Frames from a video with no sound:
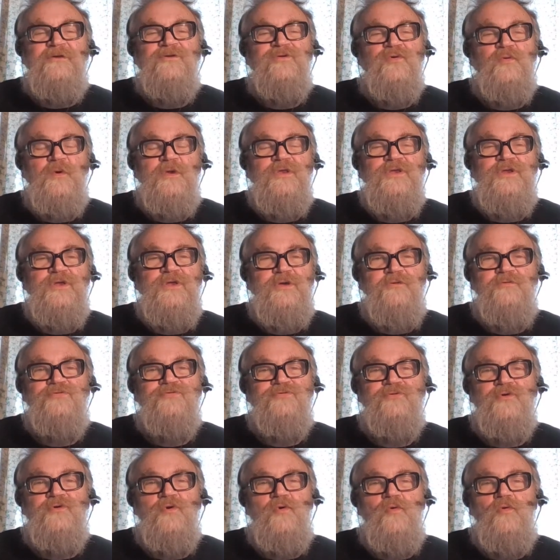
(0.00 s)
to a new
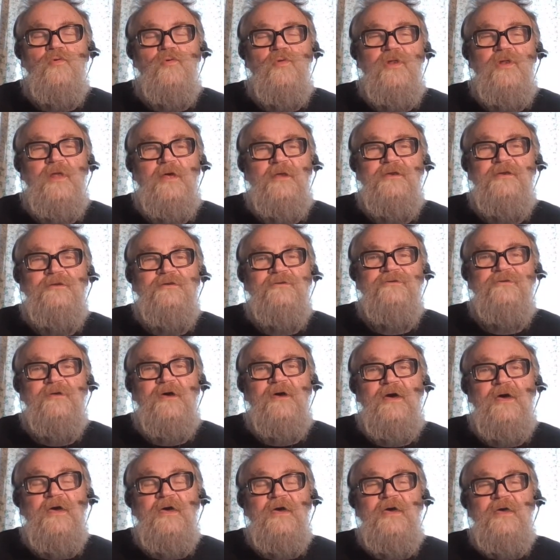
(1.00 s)
school, and
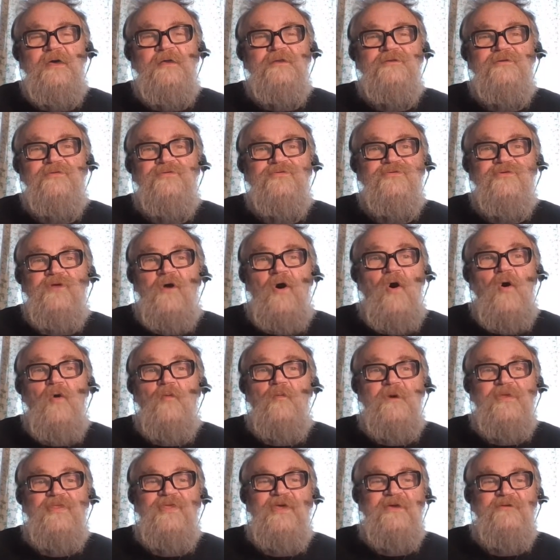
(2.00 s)
to start
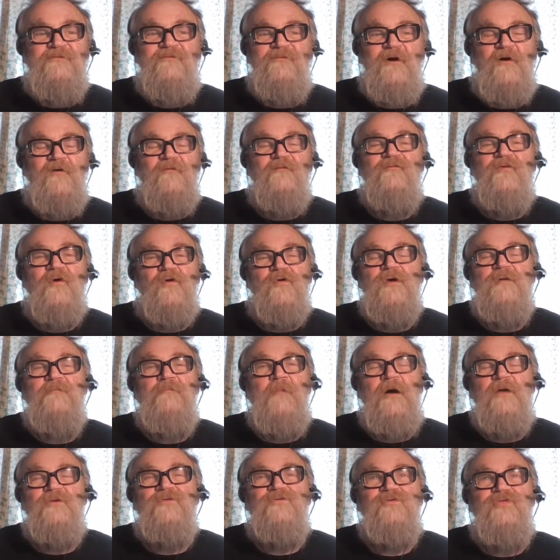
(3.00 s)
with he felt very
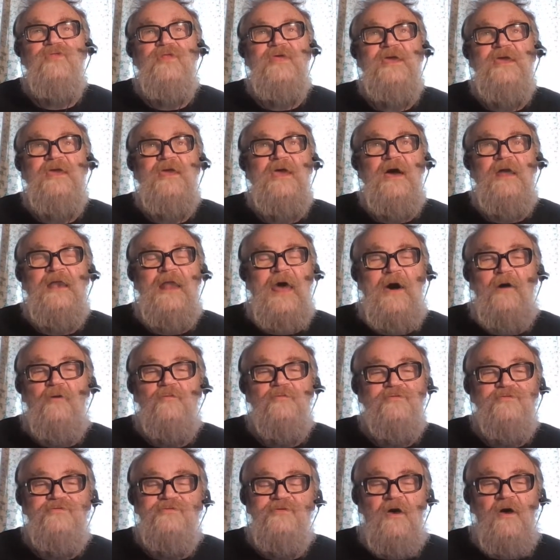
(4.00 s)
much an
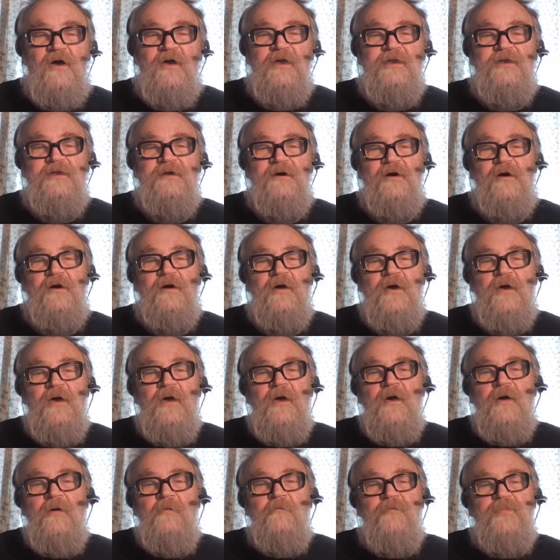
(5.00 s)
outsider,
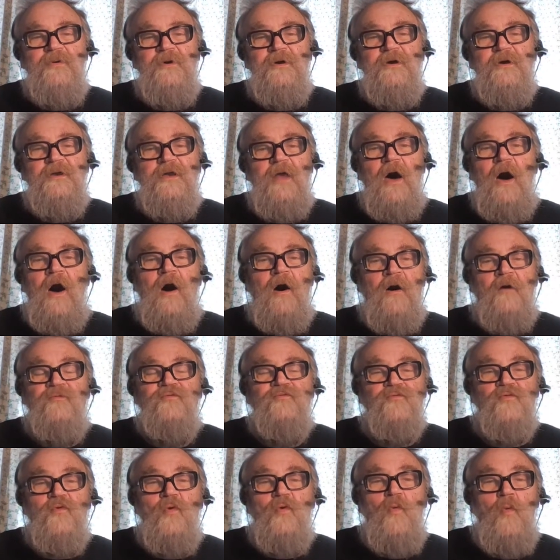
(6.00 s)
but
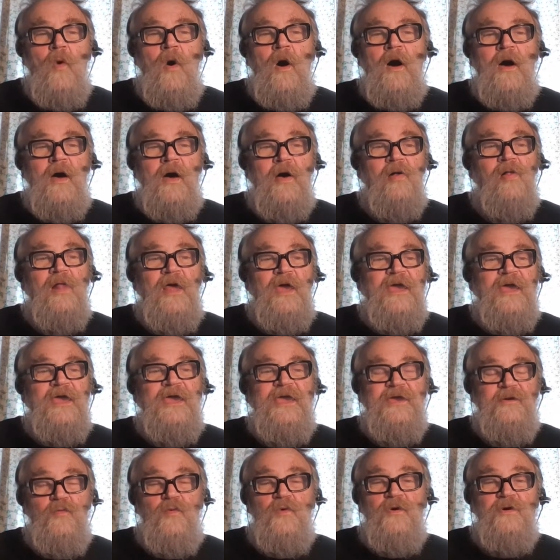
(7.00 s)
after a while
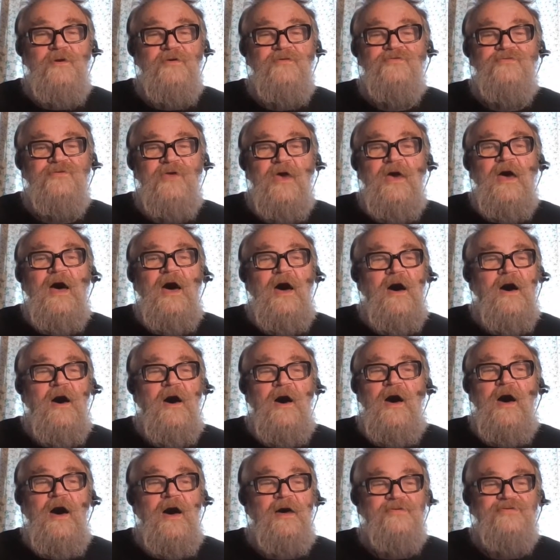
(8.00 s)
he was
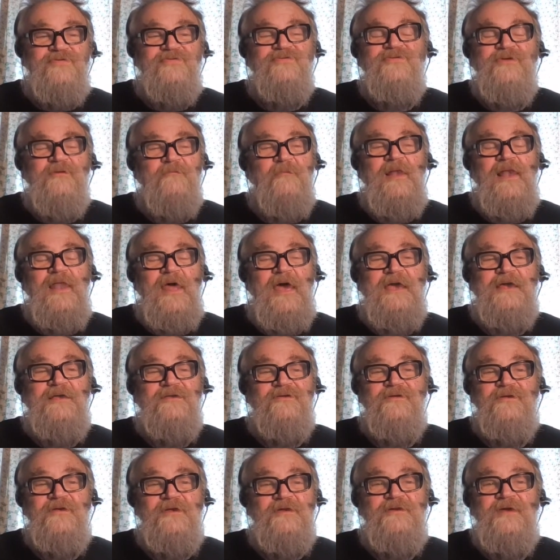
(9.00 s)

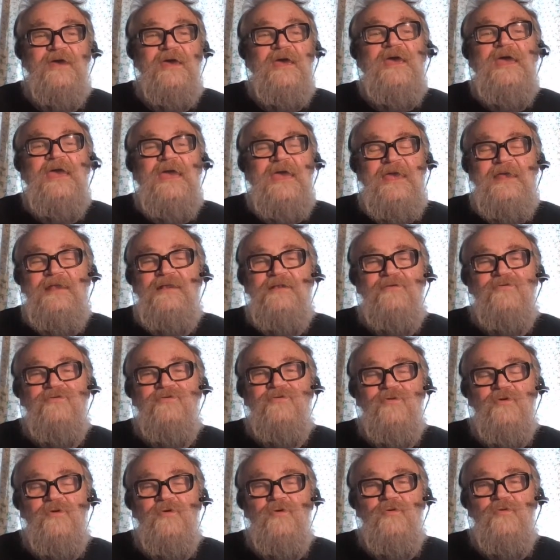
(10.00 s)
assimilated
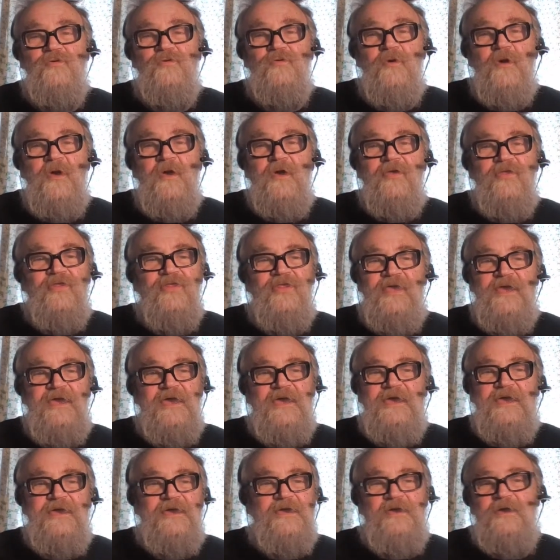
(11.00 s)
into
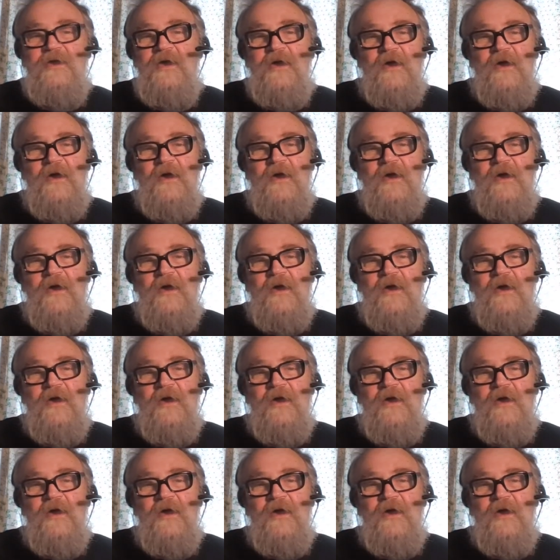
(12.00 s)
the